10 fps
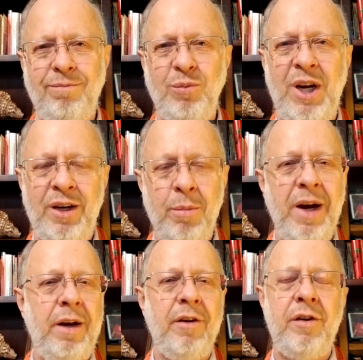get to my
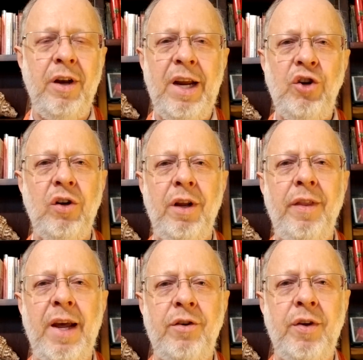destination, and
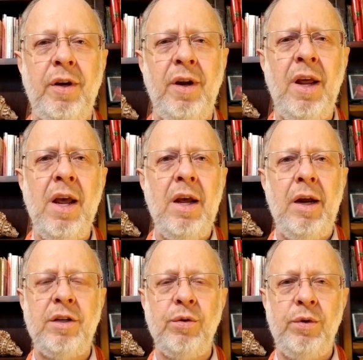that's it. And
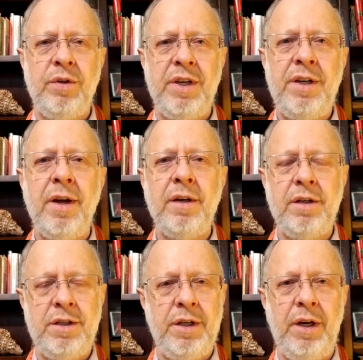so there's a
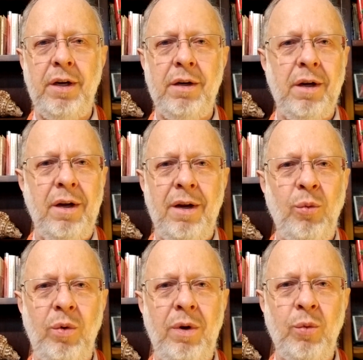tendency
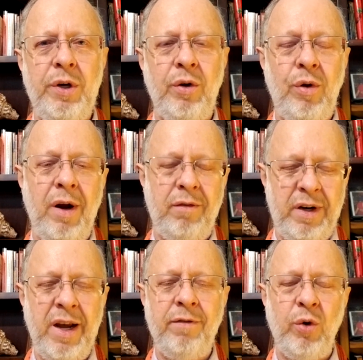when you travel, and
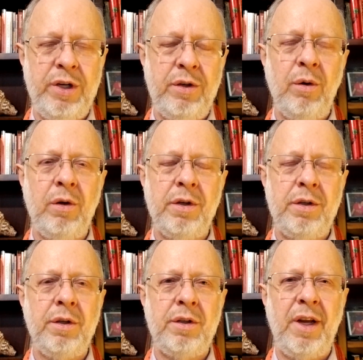I've always noticed
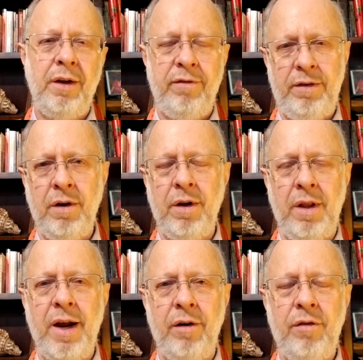this. I have done a
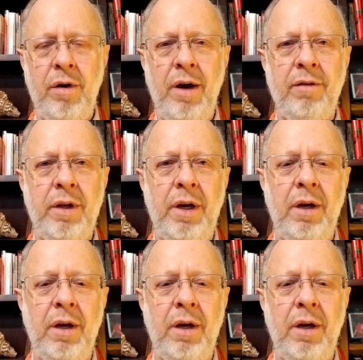lot of traveling.